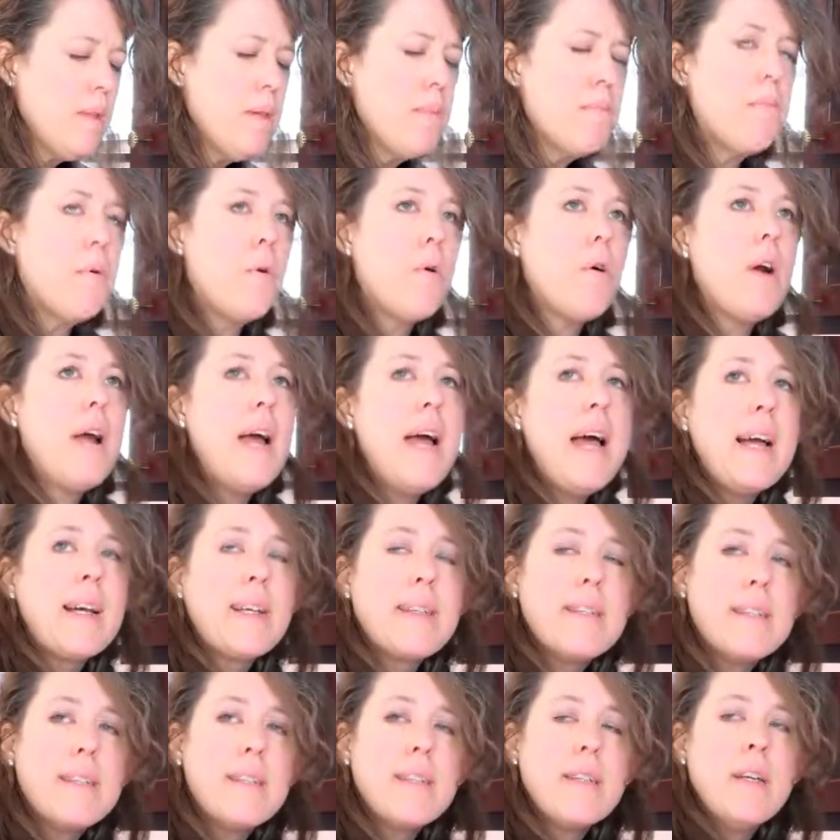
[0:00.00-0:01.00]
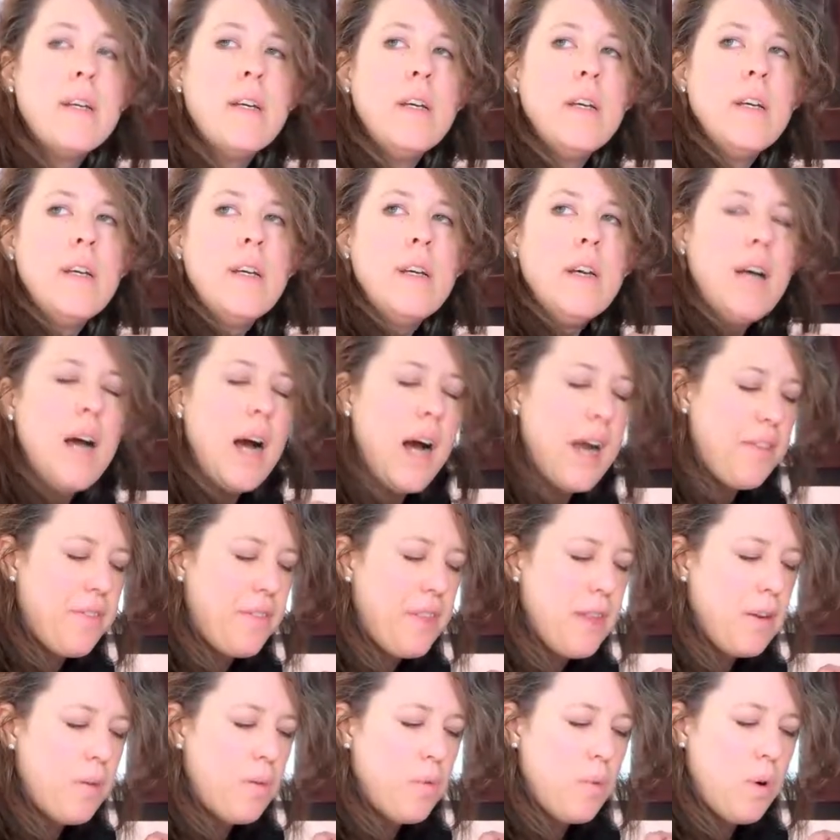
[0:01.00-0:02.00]
Borax, I
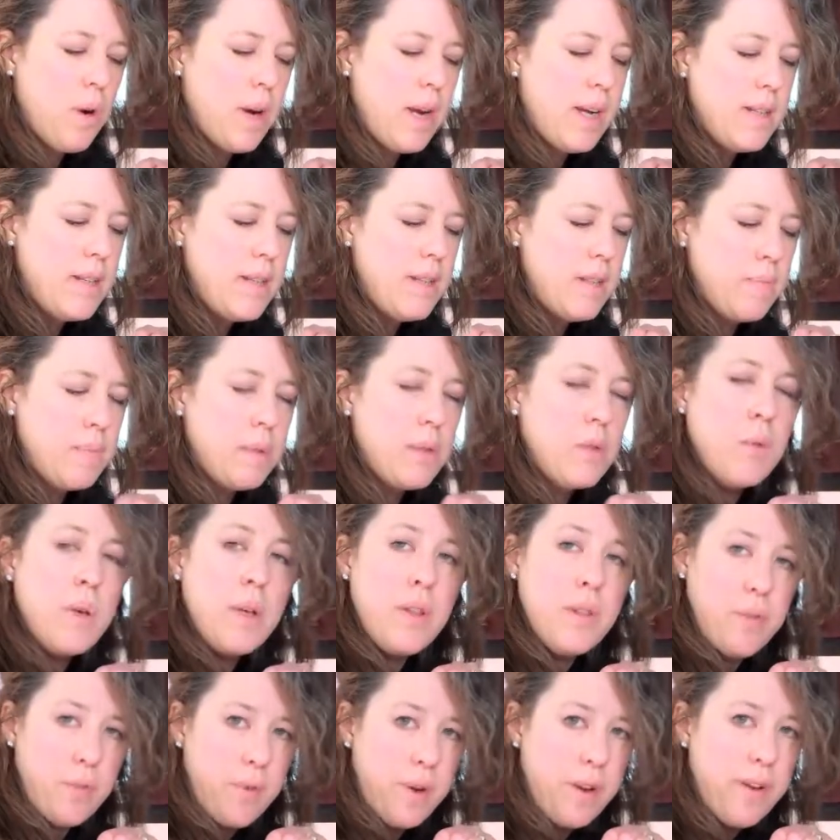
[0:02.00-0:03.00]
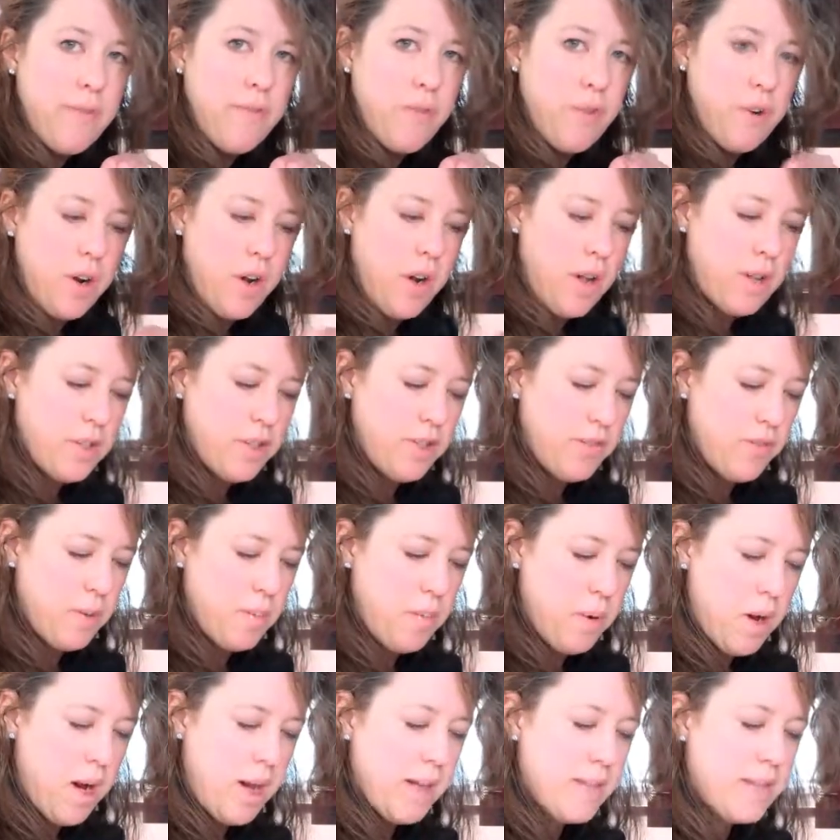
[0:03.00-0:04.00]
think, runs between $3 and $4 for a
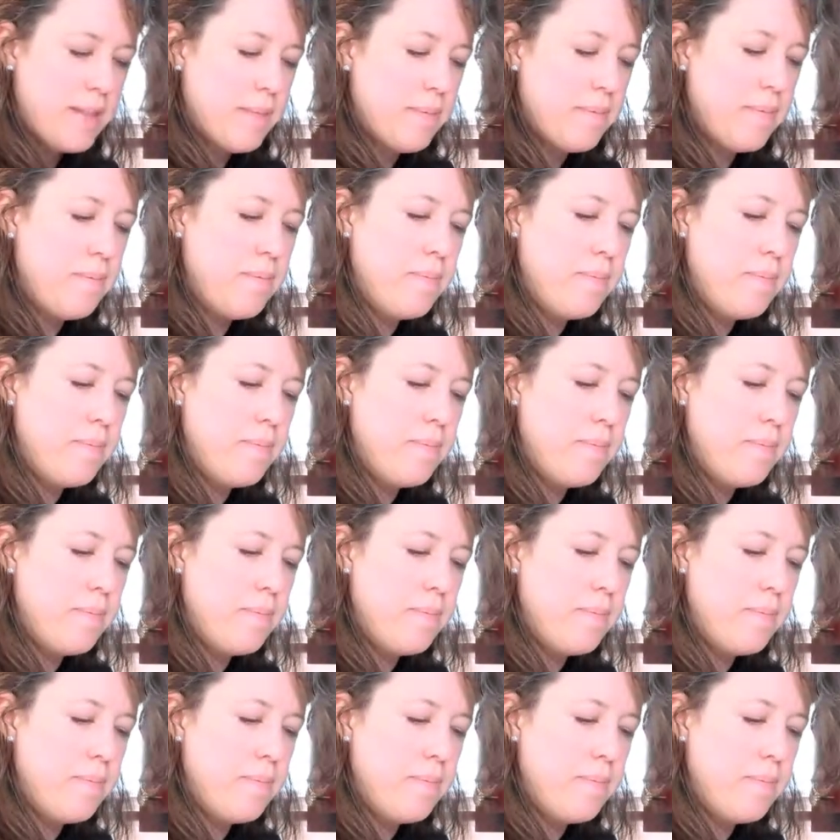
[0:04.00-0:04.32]
box.